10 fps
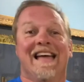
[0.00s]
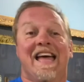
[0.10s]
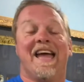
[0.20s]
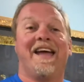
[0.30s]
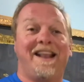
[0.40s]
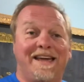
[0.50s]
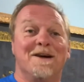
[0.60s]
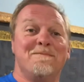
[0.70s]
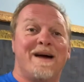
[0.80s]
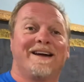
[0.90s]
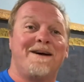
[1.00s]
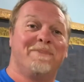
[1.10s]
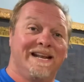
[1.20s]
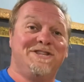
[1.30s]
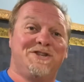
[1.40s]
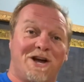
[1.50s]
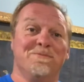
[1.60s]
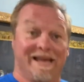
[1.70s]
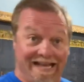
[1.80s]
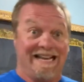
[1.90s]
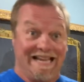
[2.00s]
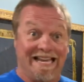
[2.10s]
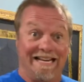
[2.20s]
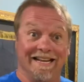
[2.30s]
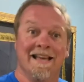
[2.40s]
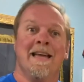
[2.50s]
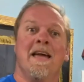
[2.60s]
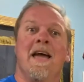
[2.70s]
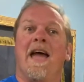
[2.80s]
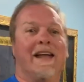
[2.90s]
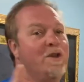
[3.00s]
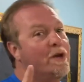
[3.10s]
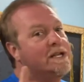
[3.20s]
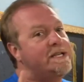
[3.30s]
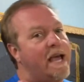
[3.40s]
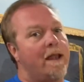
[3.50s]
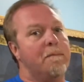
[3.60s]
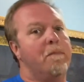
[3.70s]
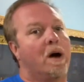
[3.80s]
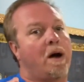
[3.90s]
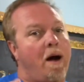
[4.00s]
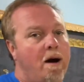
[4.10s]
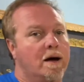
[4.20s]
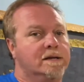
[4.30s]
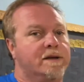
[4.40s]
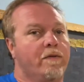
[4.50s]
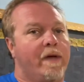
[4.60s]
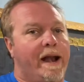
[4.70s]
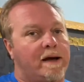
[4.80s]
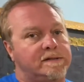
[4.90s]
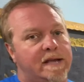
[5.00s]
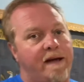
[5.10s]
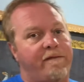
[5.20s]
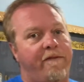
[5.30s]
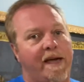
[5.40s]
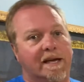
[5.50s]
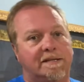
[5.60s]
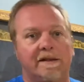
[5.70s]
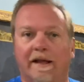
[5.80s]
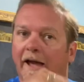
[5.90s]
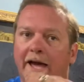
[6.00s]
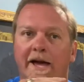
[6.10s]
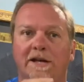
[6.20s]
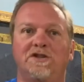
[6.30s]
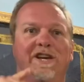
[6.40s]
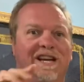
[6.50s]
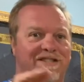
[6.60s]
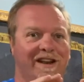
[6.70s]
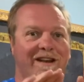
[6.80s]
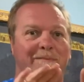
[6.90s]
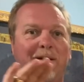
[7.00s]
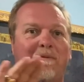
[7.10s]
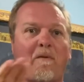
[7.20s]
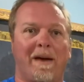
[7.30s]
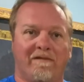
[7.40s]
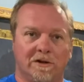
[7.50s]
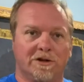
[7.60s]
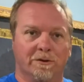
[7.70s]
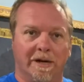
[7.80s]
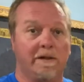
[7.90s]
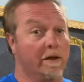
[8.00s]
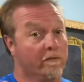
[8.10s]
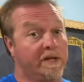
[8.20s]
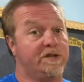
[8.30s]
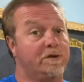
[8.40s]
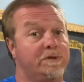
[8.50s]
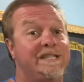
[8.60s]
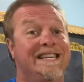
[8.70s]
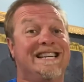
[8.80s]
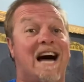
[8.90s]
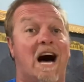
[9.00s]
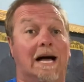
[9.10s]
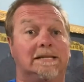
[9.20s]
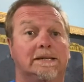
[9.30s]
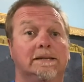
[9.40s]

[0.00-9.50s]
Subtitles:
And he come back up and he showed me he did. And you can tell them because on that outside face, the edge has a little bit of a bevel to it. The original ones did not.